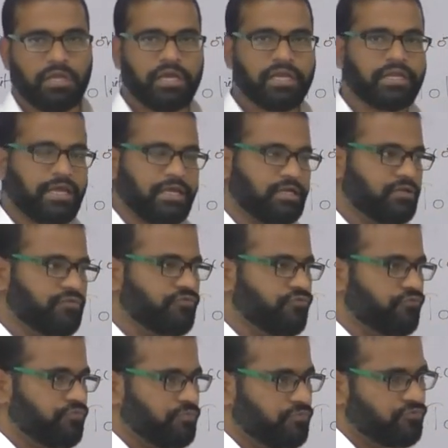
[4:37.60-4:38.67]
in
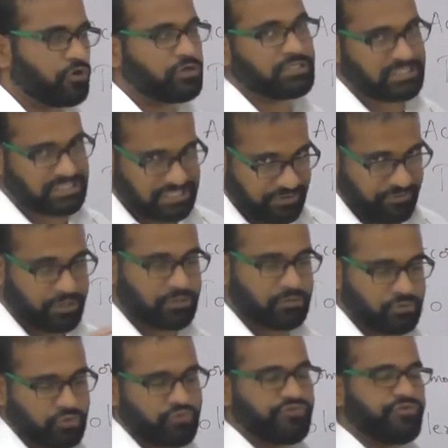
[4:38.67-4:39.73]

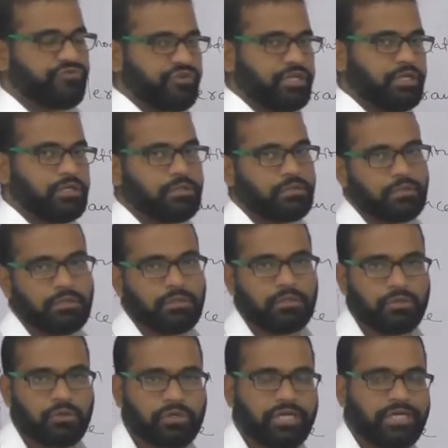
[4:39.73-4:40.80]
1947 to 50.
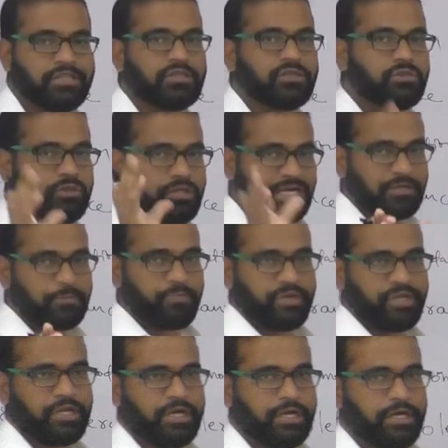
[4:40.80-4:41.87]
Okay, in that
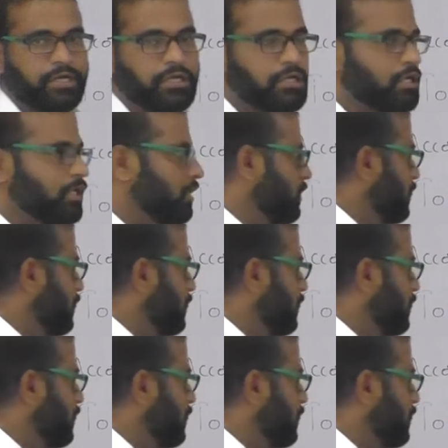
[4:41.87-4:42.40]
period,